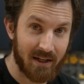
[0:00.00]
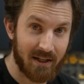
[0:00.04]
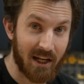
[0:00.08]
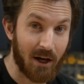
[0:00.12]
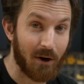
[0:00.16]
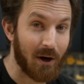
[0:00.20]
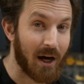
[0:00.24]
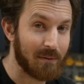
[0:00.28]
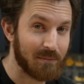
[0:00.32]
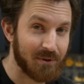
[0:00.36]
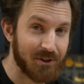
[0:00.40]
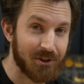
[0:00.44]

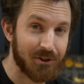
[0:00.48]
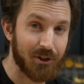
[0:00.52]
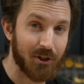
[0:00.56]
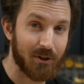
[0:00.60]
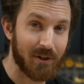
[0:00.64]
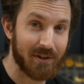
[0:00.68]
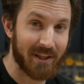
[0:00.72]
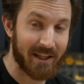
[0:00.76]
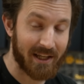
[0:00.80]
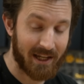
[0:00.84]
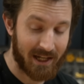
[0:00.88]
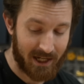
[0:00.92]
Now, I'm just
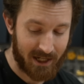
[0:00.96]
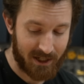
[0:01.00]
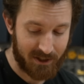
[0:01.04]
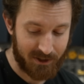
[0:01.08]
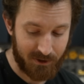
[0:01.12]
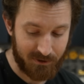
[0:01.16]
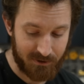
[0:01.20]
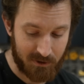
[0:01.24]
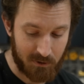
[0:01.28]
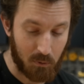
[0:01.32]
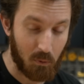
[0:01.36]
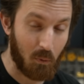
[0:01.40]
showing the hand
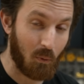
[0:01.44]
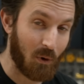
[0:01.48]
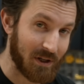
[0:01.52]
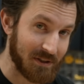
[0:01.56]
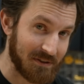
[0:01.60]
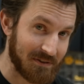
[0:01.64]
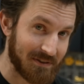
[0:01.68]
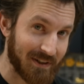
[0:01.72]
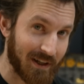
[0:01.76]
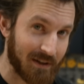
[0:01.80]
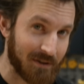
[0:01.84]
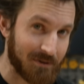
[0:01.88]
using
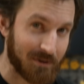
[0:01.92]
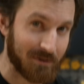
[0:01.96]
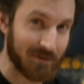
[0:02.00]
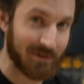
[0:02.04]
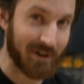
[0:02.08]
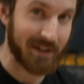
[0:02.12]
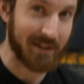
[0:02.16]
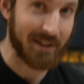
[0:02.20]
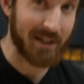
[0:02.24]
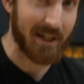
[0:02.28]
one sensor right